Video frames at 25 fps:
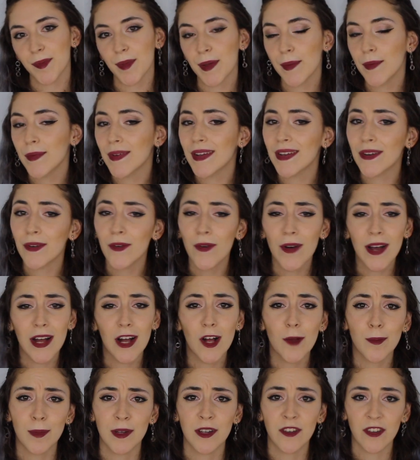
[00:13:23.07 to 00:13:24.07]
Maybe we can all
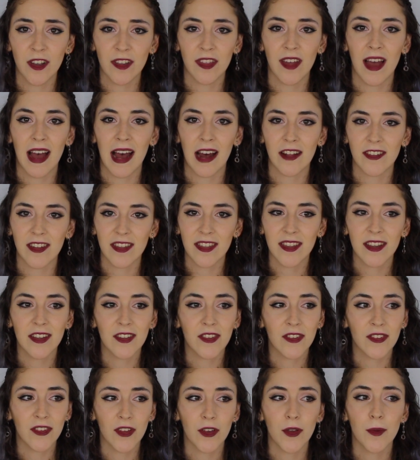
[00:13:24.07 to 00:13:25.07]
help each other out. I think
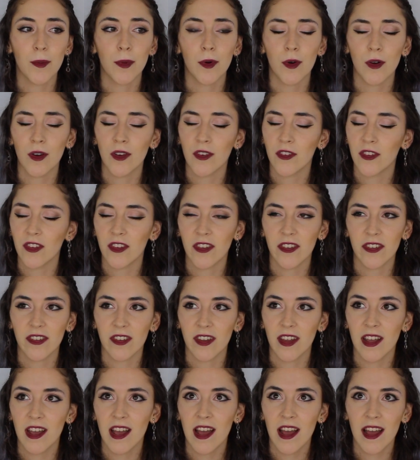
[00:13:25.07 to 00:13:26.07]
it's so important
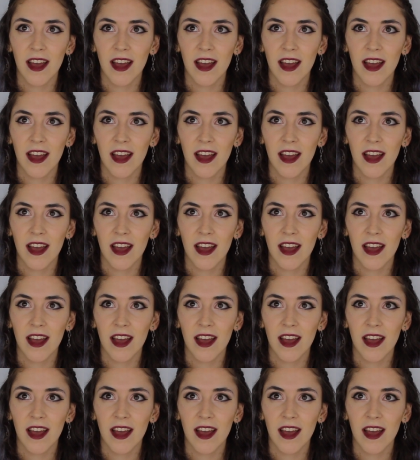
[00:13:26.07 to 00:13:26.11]
just